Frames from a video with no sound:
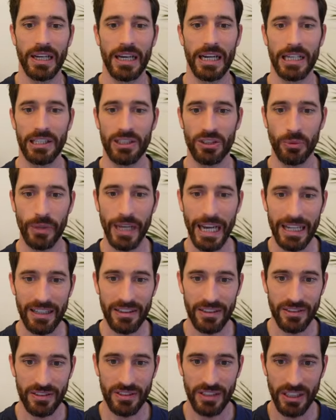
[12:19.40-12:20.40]
so we had
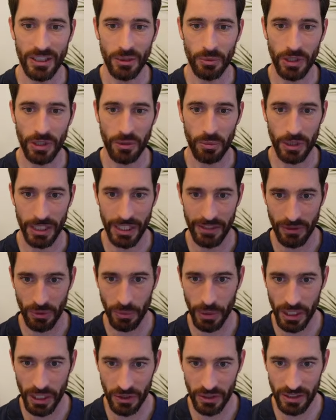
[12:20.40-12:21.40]
to deal with whatever we
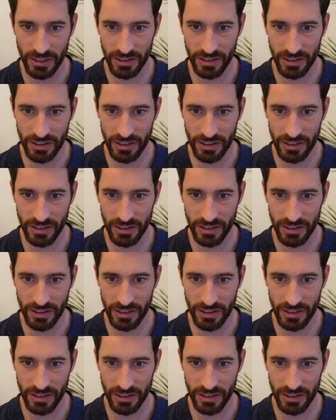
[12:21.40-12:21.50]
could